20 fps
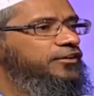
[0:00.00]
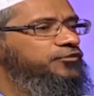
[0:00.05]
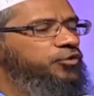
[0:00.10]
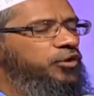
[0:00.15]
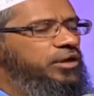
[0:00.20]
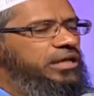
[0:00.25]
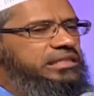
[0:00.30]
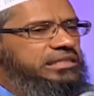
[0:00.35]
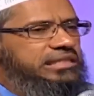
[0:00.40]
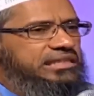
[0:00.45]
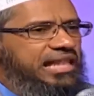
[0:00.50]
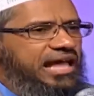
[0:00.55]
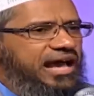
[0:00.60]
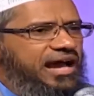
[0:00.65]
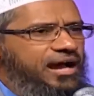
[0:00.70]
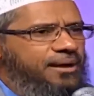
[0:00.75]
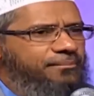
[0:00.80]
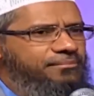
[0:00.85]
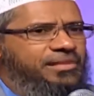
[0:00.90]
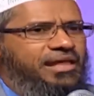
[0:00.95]
So
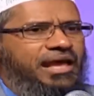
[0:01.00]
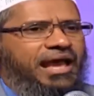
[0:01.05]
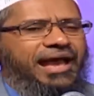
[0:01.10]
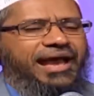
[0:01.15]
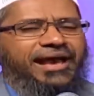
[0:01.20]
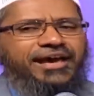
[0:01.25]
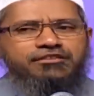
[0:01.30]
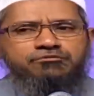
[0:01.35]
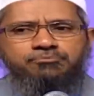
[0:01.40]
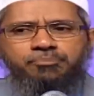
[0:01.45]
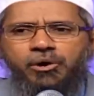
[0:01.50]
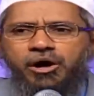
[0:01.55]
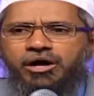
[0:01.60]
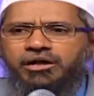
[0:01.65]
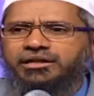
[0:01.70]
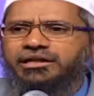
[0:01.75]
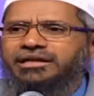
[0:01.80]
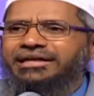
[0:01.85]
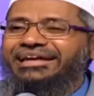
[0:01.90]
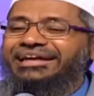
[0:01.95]
Islam has
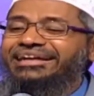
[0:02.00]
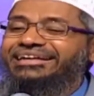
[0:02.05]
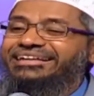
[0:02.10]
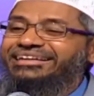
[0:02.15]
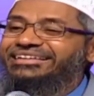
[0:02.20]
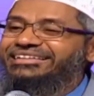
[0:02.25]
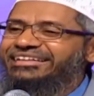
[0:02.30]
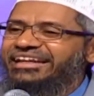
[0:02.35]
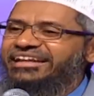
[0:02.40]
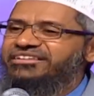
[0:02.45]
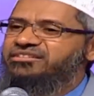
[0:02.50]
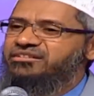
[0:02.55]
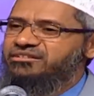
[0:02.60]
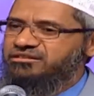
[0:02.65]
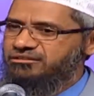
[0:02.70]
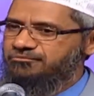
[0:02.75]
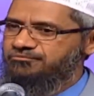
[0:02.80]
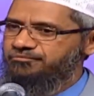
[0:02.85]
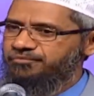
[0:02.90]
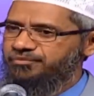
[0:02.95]
brought it in
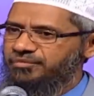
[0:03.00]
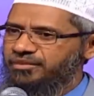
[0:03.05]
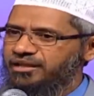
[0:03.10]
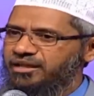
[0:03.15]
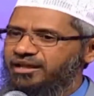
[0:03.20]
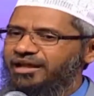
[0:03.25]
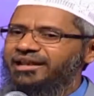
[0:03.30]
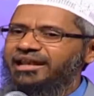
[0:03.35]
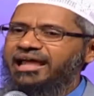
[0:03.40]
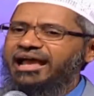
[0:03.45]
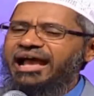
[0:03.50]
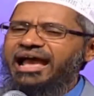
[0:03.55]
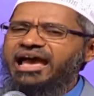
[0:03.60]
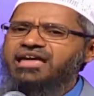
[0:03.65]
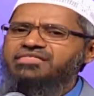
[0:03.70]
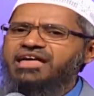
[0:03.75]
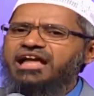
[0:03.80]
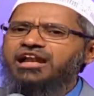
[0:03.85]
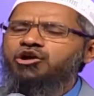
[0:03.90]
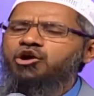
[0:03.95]
stages. Like
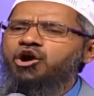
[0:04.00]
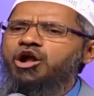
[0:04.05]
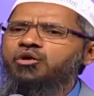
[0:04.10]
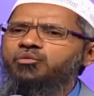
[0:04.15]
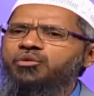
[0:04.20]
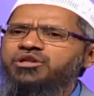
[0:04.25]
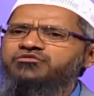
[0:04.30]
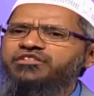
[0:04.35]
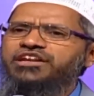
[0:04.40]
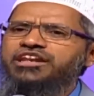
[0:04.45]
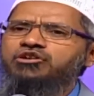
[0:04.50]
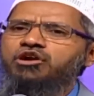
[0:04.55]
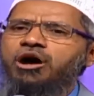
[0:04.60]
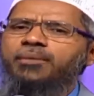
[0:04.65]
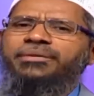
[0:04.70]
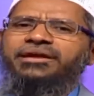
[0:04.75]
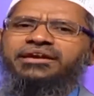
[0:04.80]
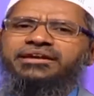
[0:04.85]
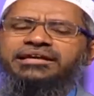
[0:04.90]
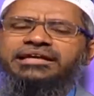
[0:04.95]
as alcohol was very
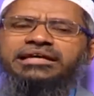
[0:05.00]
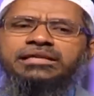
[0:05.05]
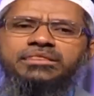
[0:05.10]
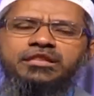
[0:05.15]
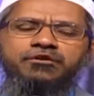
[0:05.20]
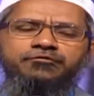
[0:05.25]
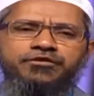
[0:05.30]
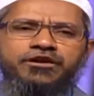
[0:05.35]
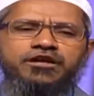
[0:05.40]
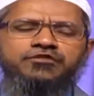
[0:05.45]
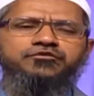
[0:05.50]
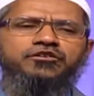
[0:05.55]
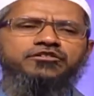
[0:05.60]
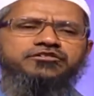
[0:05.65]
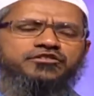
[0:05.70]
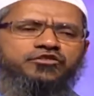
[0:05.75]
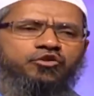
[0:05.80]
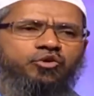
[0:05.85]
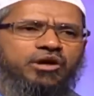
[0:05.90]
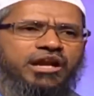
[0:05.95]
common, the first
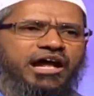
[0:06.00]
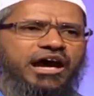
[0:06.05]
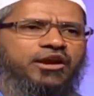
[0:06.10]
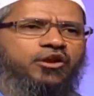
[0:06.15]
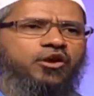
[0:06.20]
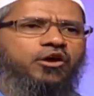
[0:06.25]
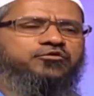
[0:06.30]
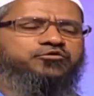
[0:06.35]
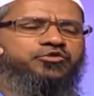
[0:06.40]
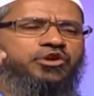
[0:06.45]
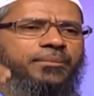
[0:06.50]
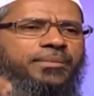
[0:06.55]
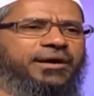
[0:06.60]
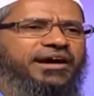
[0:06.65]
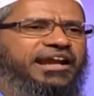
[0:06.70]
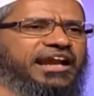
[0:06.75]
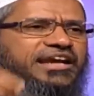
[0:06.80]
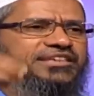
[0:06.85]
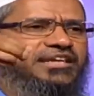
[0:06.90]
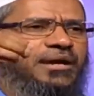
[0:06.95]
verse of the Quran of Surah
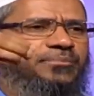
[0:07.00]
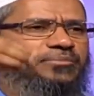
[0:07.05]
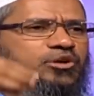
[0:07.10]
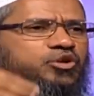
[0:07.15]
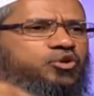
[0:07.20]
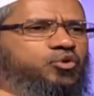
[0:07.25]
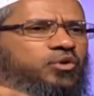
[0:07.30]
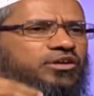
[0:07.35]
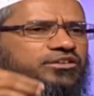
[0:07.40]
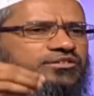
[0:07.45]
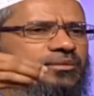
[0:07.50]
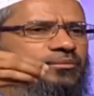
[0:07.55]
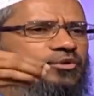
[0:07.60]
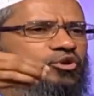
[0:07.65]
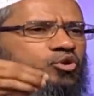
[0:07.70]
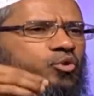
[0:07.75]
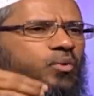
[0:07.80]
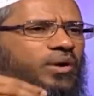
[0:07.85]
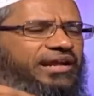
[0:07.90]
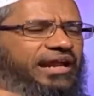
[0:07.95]
Baqarah chapter 2 verse
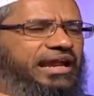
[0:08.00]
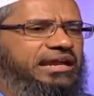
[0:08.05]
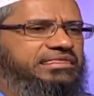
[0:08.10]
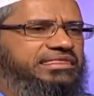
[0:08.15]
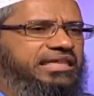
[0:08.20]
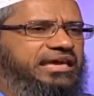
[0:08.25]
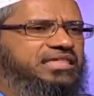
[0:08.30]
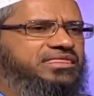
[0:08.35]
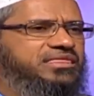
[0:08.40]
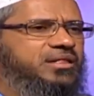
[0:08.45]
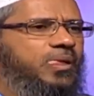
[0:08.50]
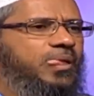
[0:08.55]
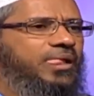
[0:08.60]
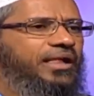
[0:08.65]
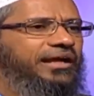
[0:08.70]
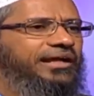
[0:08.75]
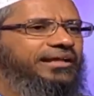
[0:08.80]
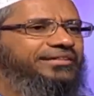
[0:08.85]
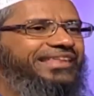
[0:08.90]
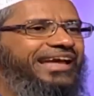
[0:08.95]
number 219 says
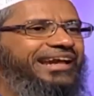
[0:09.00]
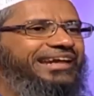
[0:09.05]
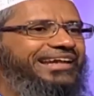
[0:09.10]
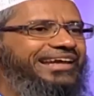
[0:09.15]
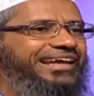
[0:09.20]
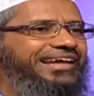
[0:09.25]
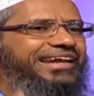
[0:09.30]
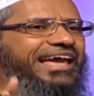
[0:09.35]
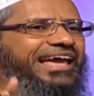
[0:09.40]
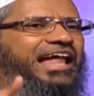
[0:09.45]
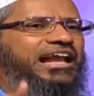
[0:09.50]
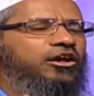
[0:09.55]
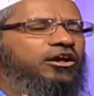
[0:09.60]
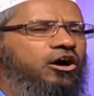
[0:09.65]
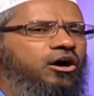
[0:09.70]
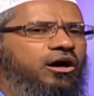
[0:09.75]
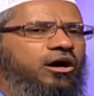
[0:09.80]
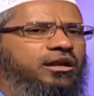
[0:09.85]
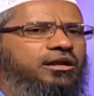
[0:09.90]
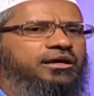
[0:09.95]
that in
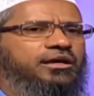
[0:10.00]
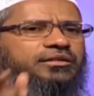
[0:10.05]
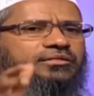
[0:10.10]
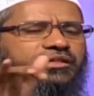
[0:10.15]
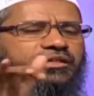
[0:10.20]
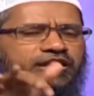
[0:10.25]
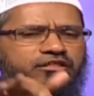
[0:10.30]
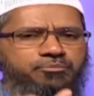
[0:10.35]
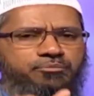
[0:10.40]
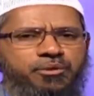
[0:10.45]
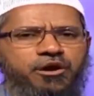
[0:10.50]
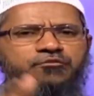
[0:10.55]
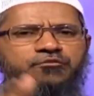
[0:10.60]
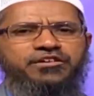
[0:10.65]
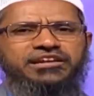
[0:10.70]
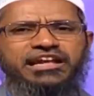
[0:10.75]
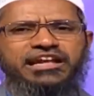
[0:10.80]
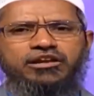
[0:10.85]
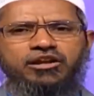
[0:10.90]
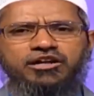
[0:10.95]
alcohol there is
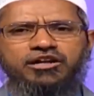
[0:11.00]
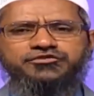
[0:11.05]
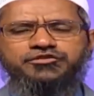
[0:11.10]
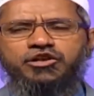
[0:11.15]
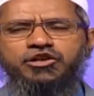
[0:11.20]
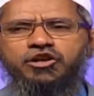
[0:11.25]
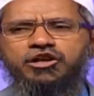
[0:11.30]
profit and loss.